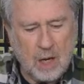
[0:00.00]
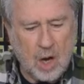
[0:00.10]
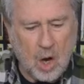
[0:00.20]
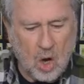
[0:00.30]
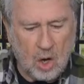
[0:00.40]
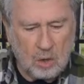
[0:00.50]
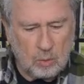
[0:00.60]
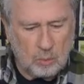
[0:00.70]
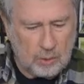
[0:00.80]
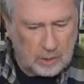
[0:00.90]
all
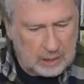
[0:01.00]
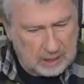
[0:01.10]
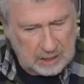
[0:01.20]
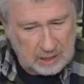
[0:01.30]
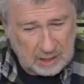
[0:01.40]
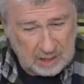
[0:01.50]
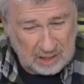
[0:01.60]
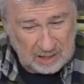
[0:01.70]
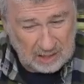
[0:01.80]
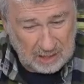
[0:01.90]
within
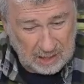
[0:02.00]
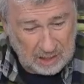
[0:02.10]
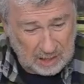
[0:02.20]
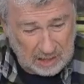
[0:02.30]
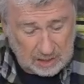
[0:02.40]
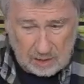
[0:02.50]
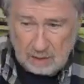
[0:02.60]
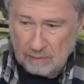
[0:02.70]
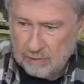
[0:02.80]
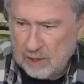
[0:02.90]
this
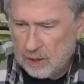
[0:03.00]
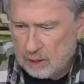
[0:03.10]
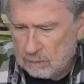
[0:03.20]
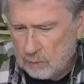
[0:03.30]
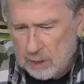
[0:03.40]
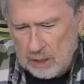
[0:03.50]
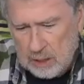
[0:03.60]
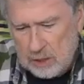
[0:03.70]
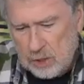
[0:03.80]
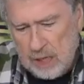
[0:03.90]
figure, within
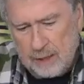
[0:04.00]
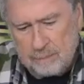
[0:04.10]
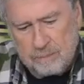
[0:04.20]
the shape.